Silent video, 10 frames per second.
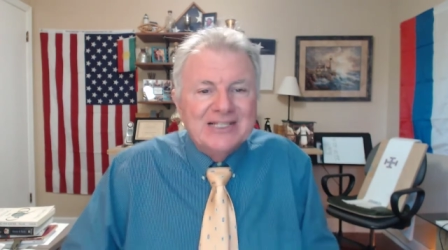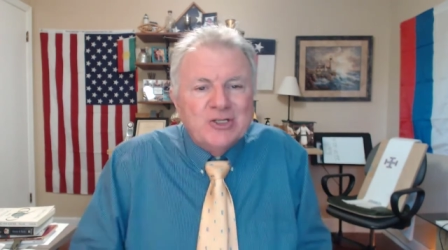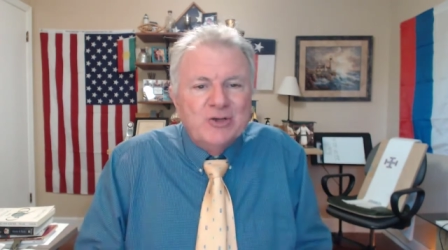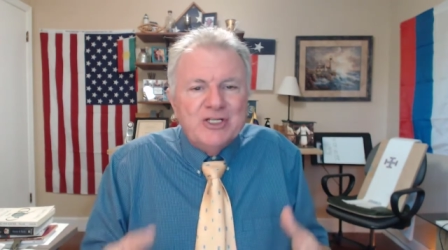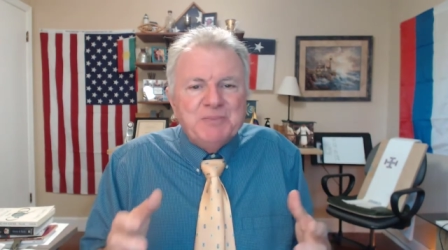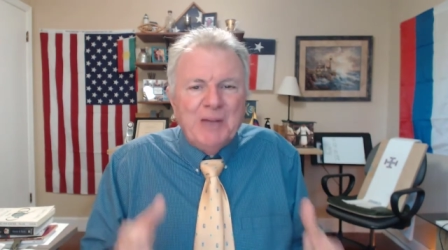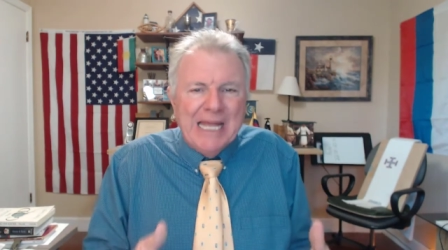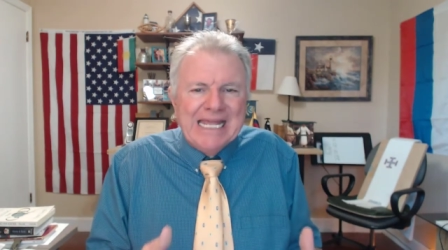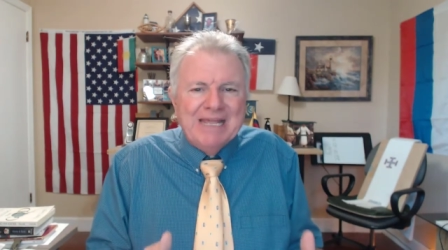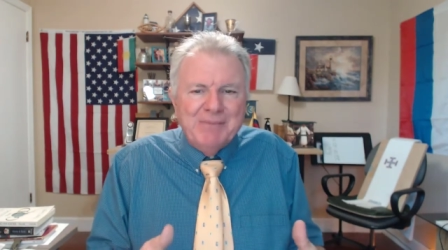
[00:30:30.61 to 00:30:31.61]
And so, this
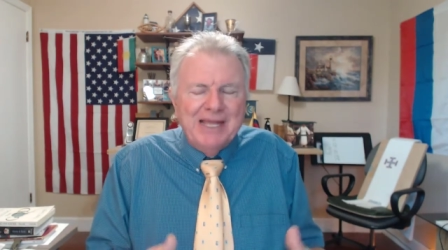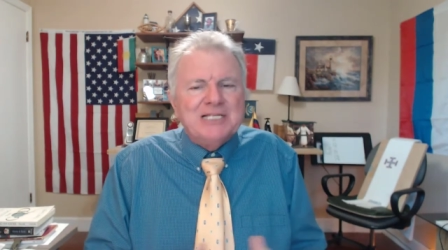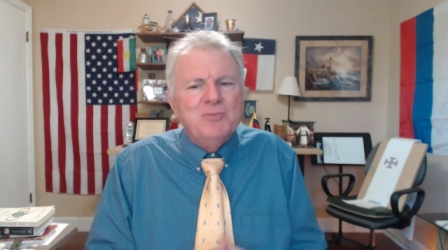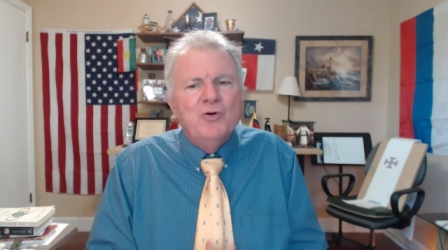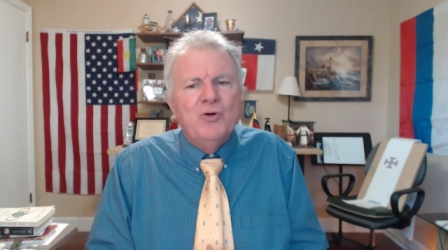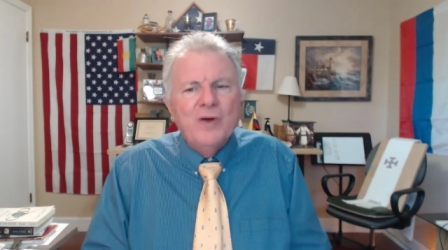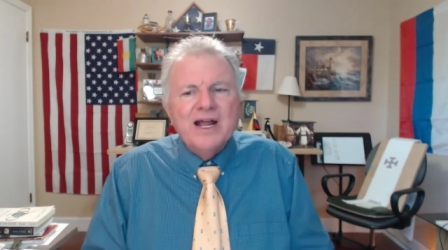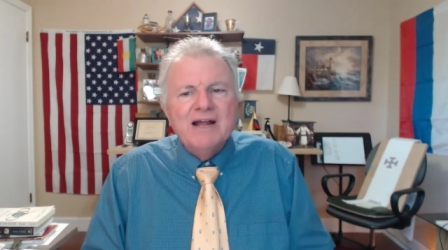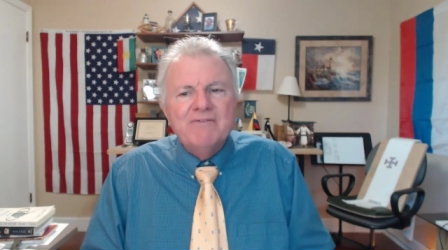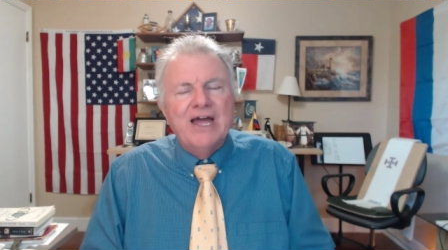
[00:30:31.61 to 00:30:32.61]
plague can make us more
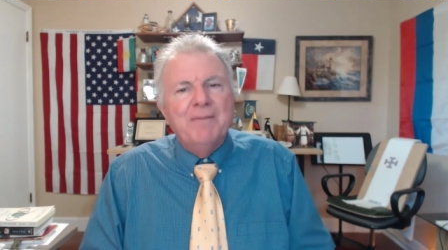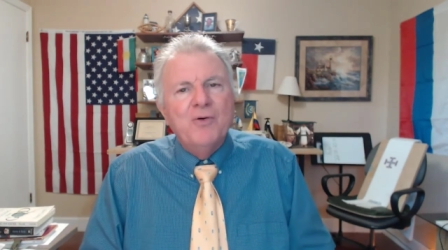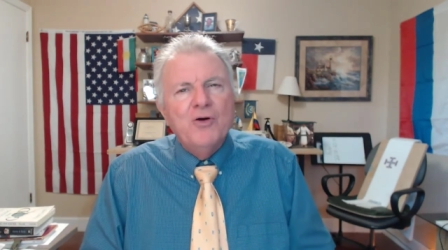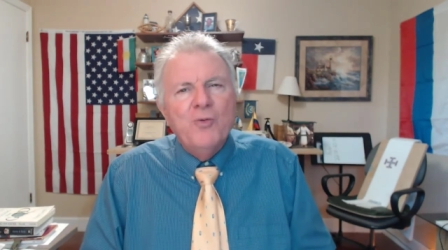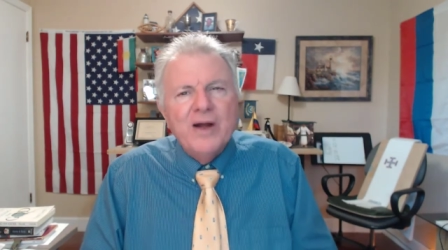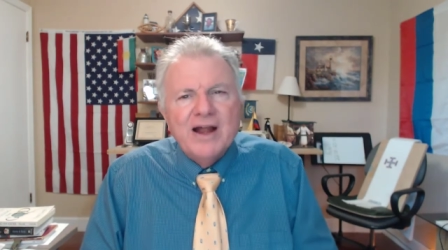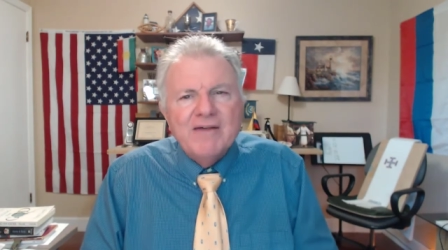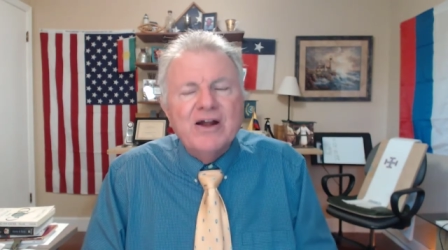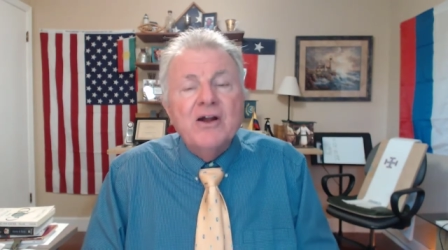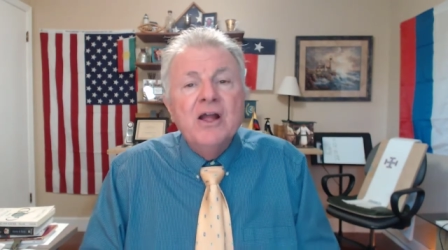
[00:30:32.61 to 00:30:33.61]
aware of that, more aware
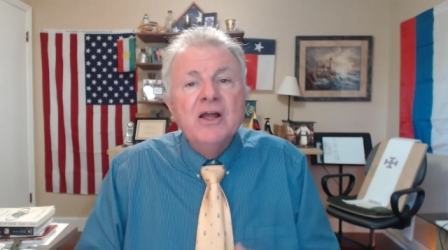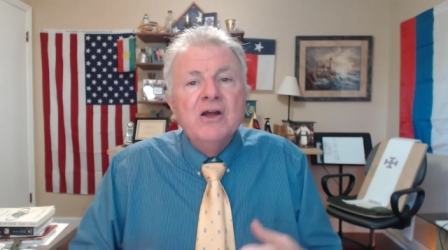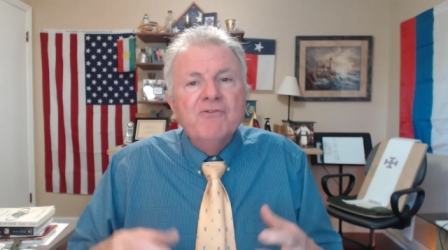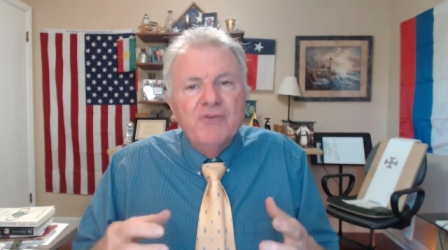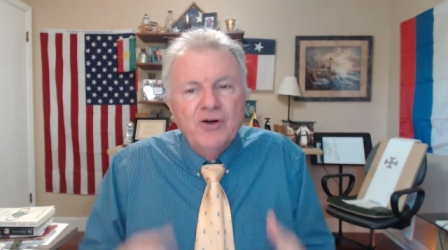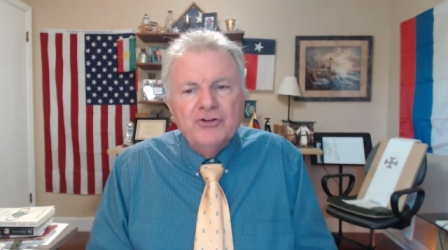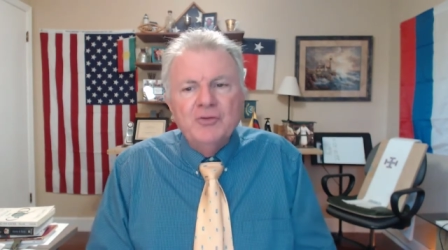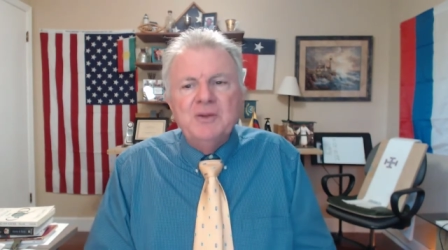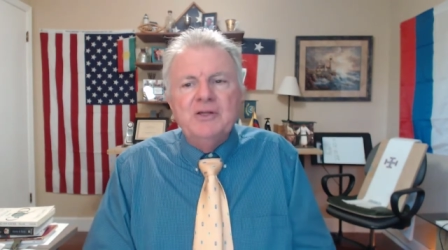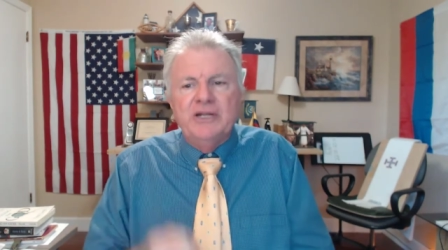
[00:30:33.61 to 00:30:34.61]
of our
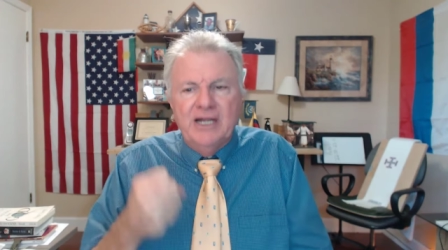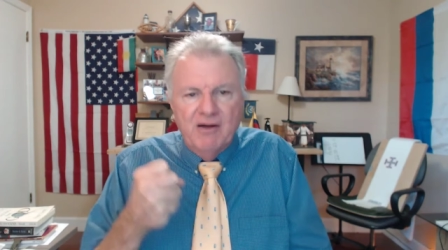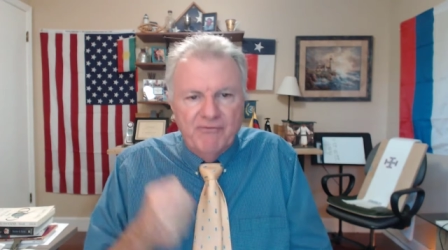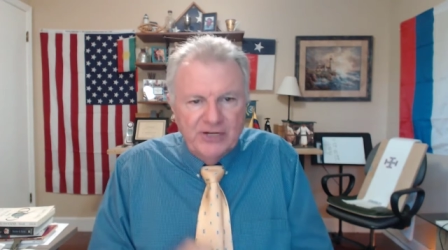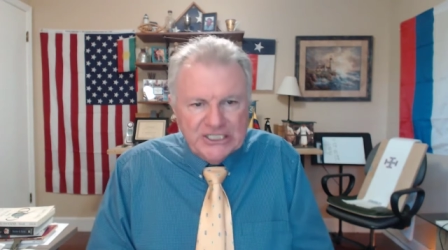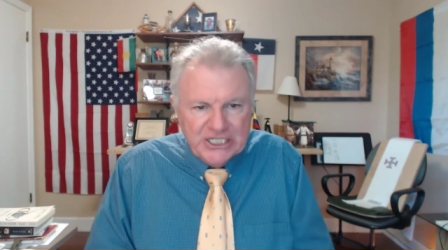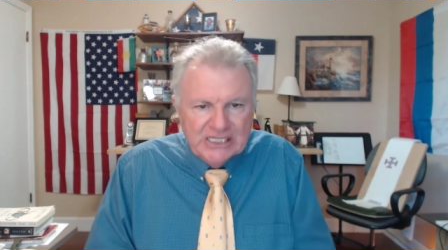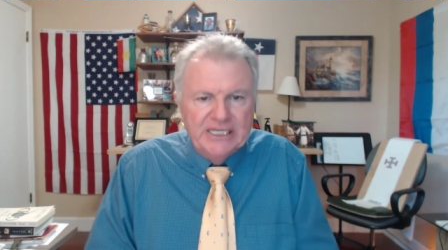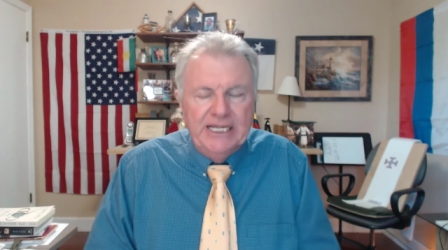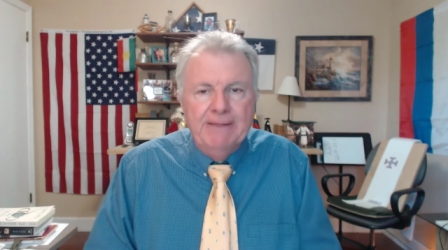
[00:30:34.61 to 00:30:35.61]
vulnerability and our
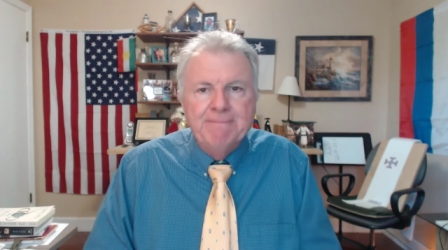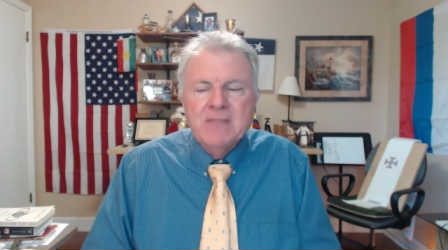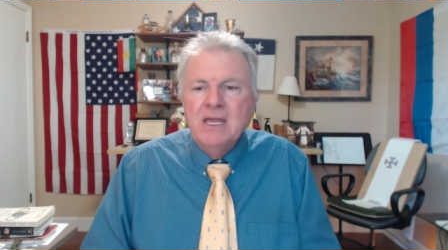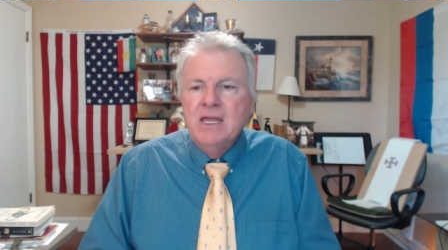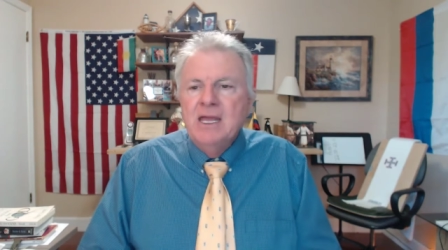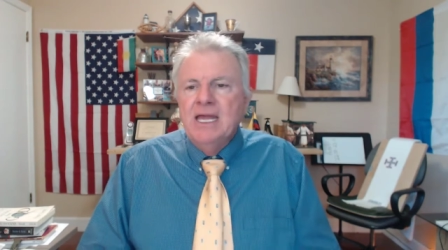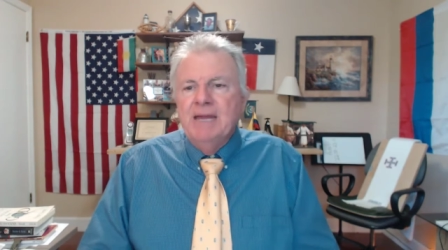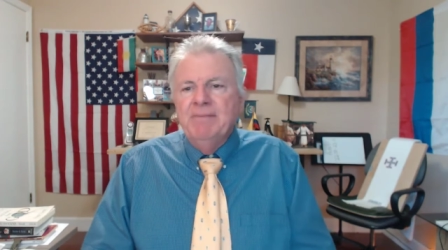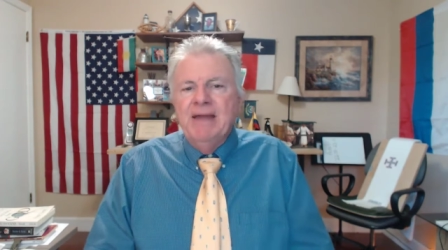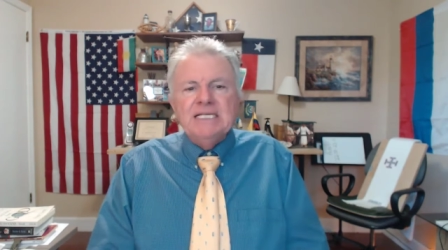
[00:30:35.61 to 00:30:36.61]
fragility.
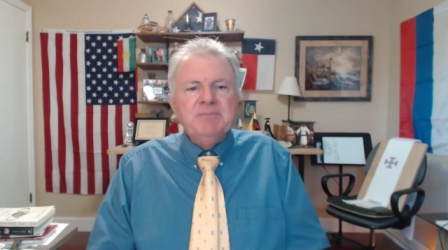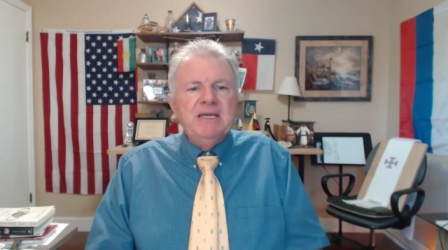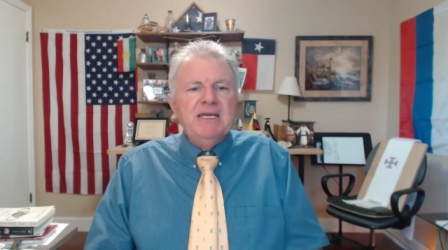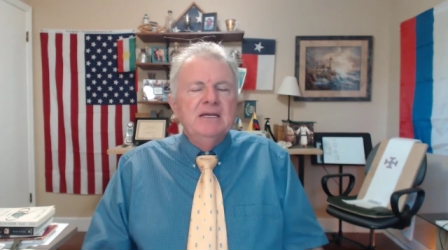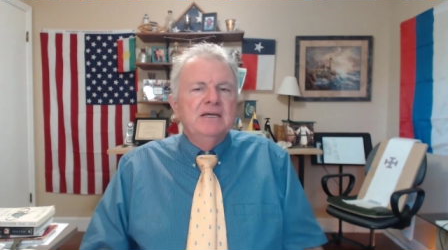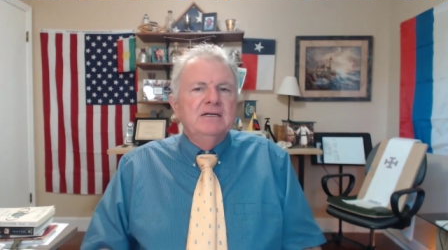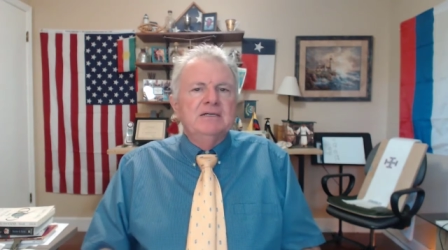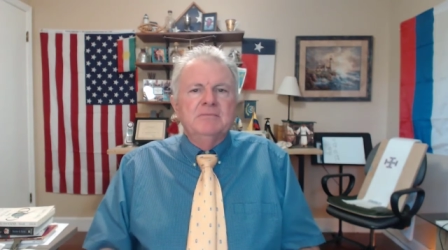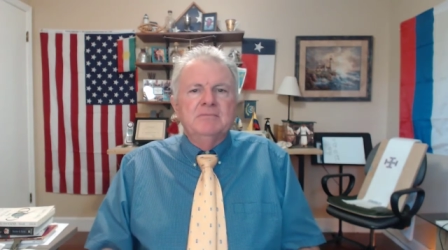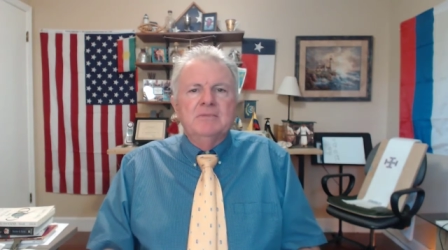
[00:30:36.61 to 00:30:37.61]
It makes me
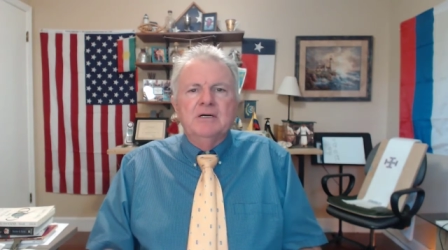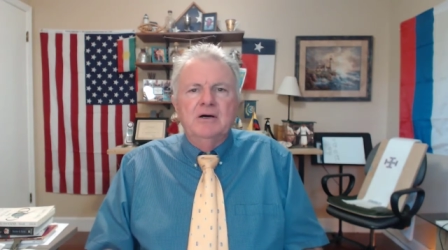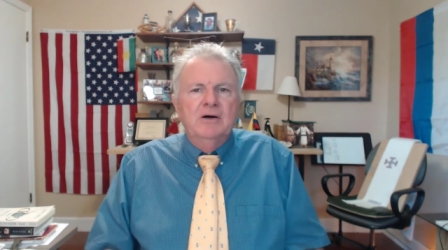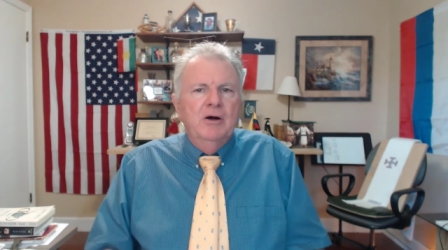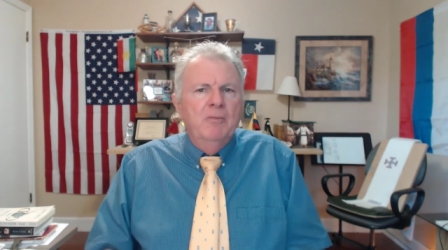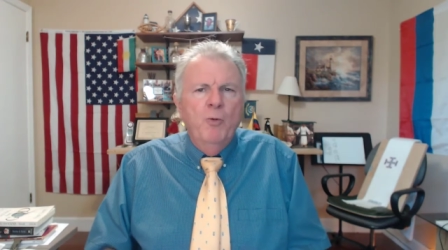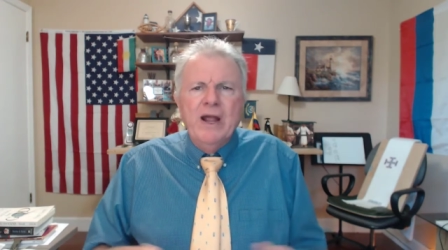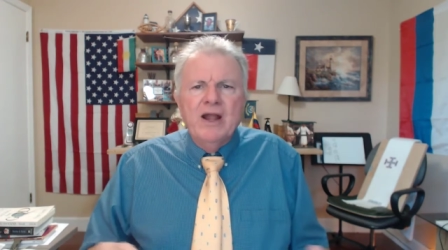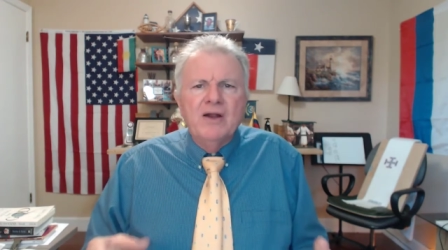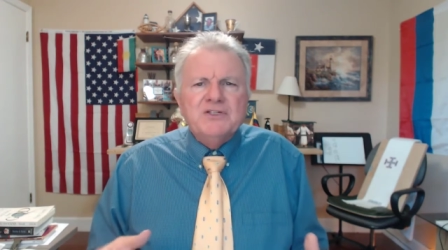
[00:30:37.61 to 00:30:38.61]
uh, uh um,
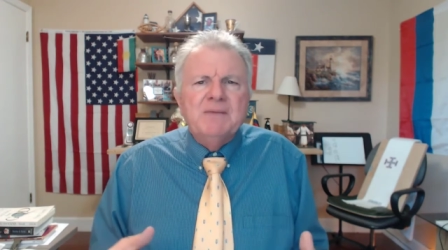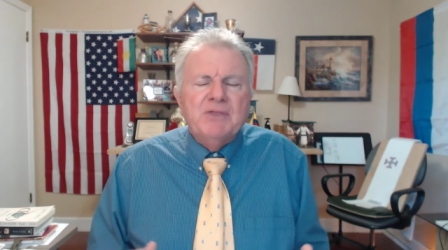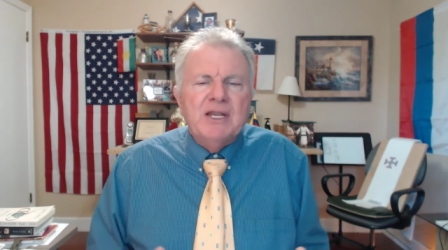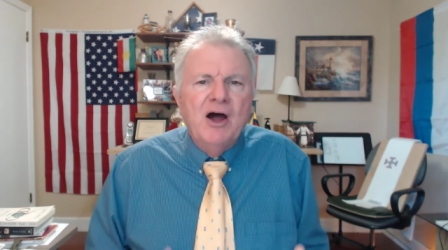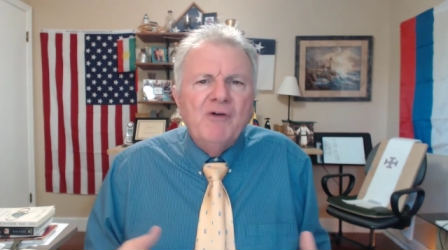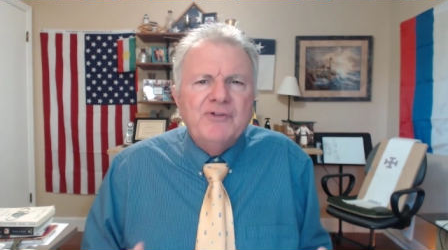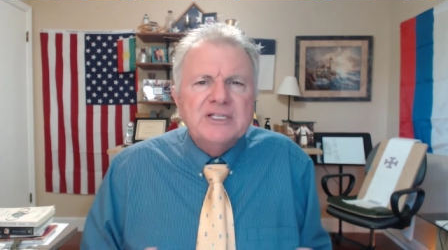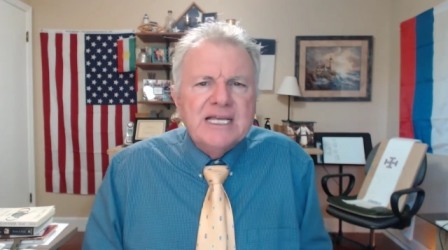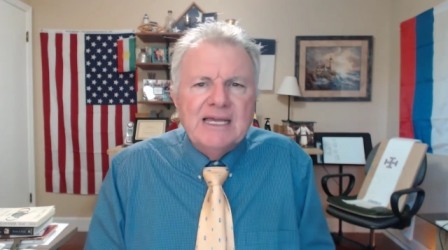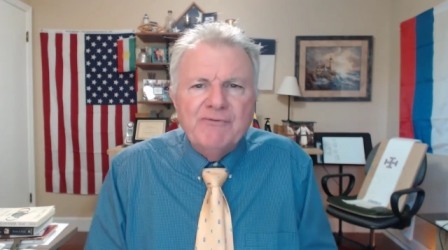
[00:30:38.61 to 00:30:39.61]
aware of something I often
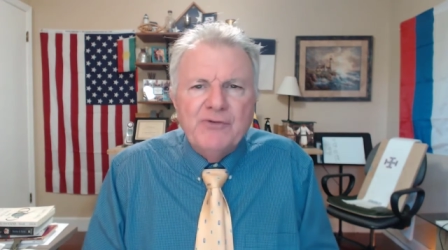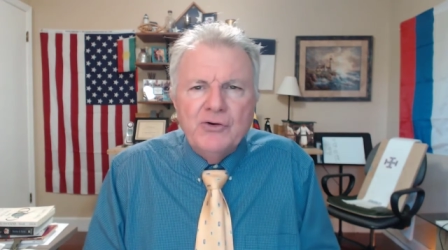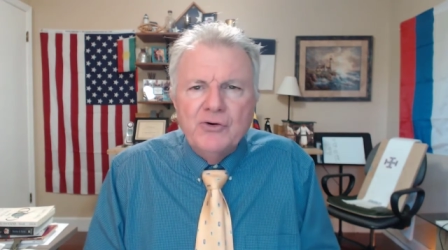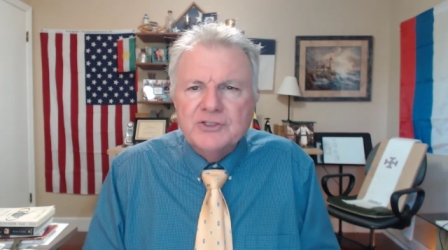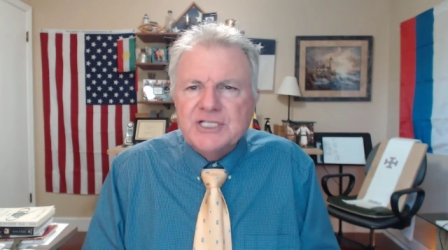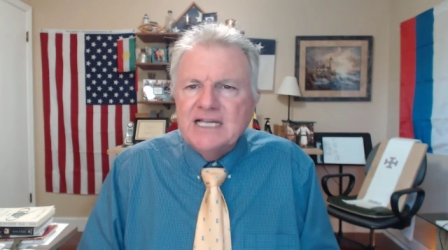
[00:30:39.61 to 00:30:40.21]
say at funerals.